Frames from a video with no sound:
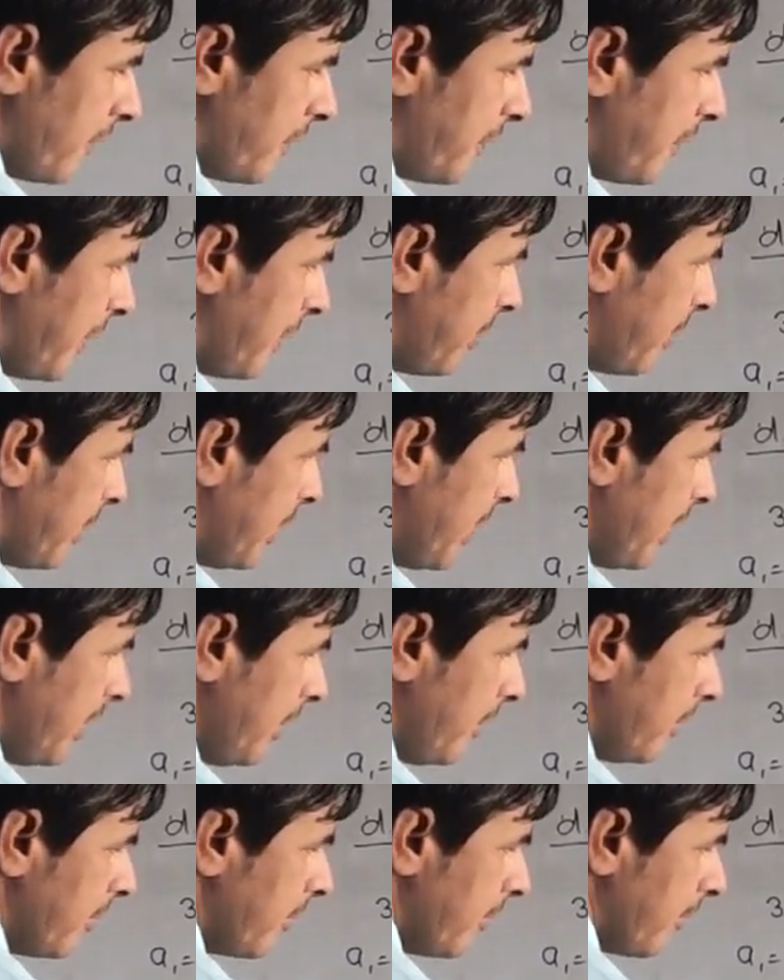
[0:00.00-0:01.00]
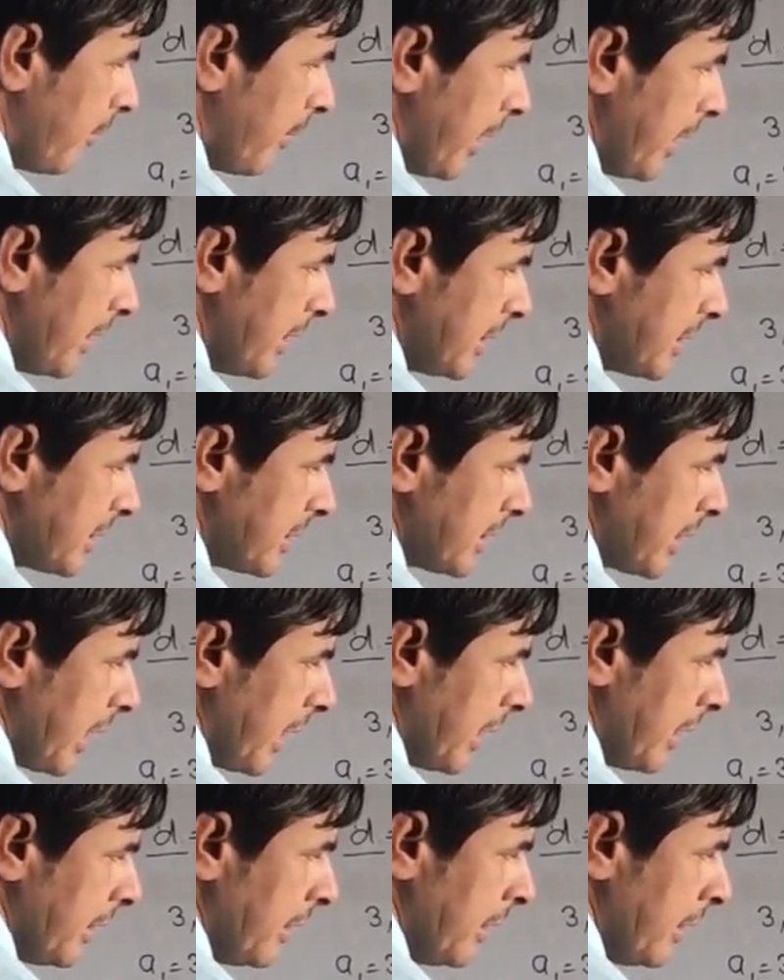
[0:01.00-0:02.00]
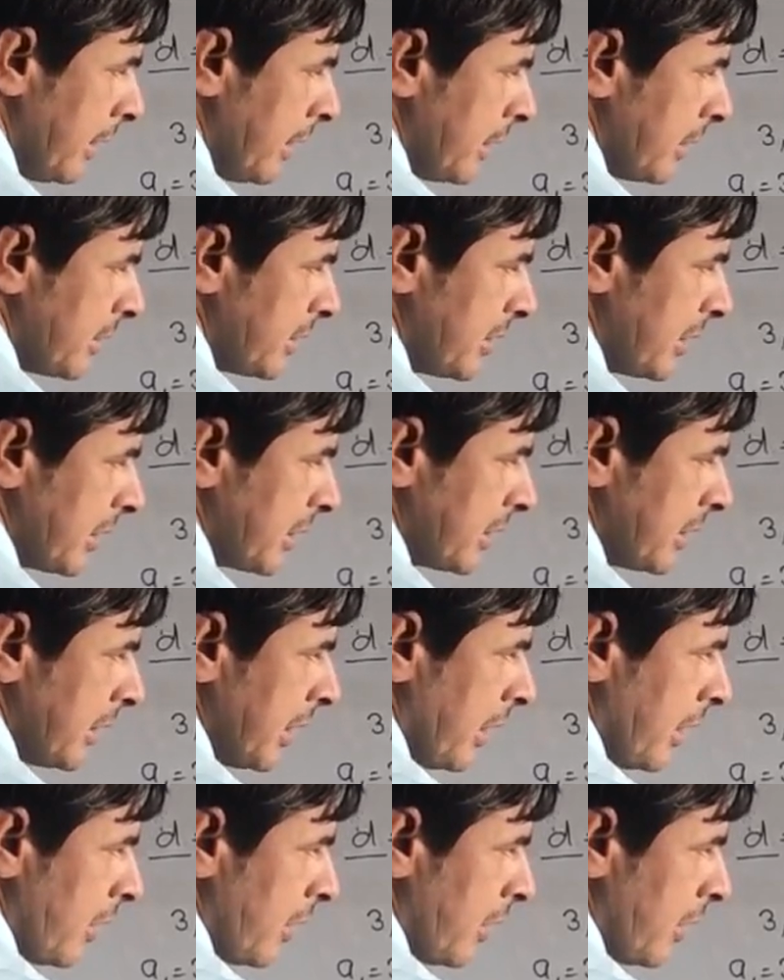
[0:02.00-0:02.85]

15 minus 9, 6.